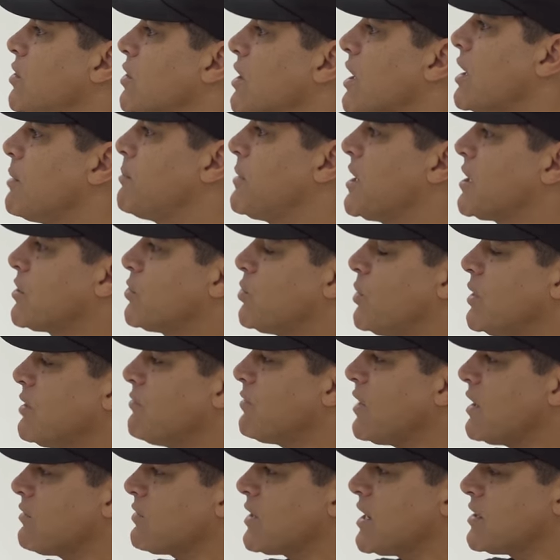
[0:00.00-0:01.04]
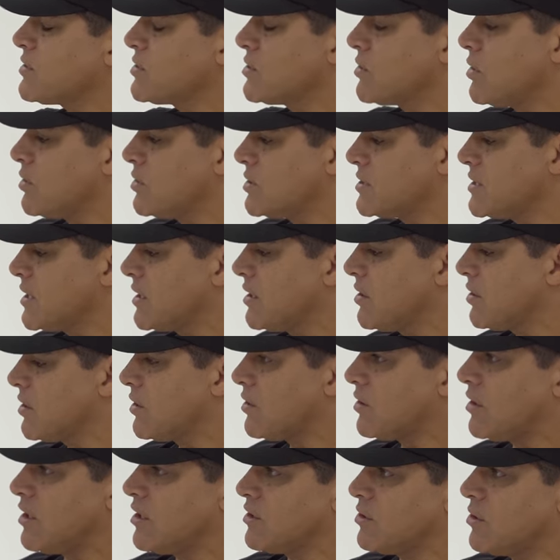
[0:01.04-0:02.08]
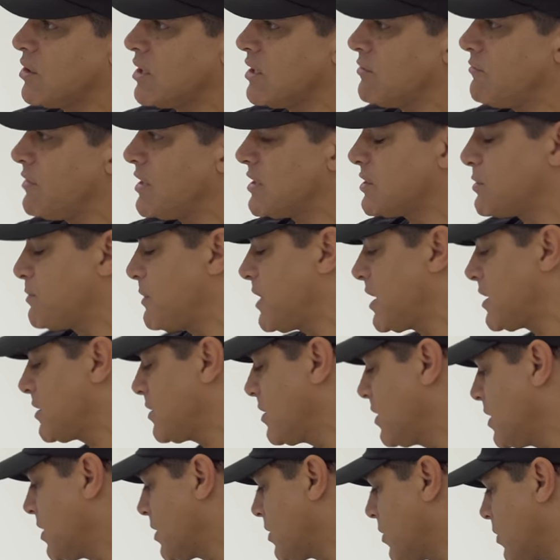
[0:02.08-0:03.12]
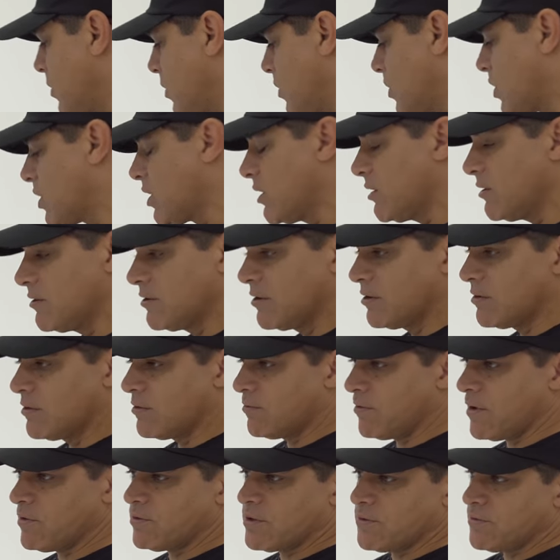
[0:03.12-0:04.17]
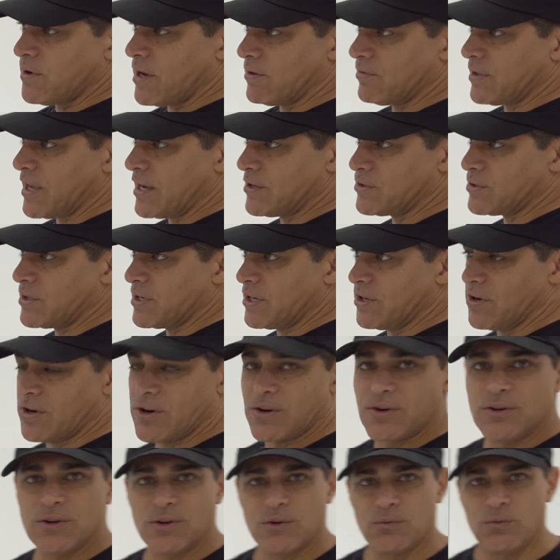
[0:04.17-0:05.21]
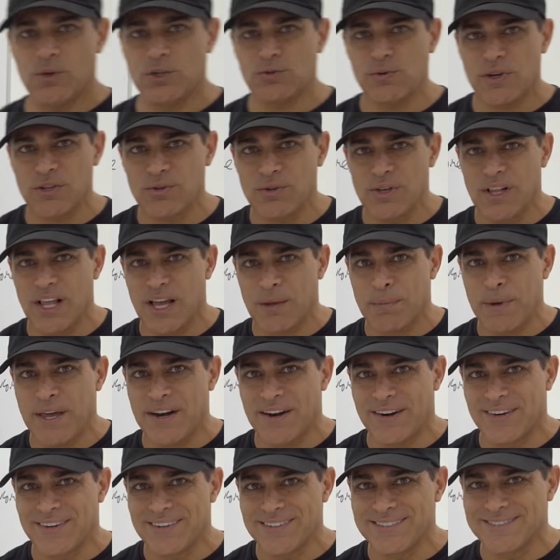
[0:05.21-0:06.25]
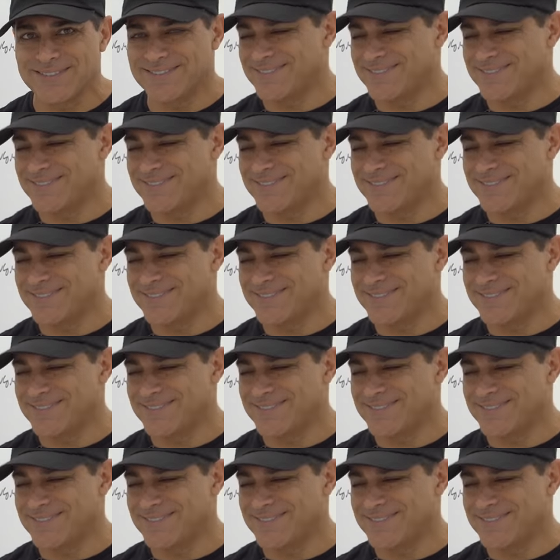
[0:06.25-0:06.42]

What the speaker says: you can make $25,000 a year on your investment or 55,000 a year. Which one do you like better?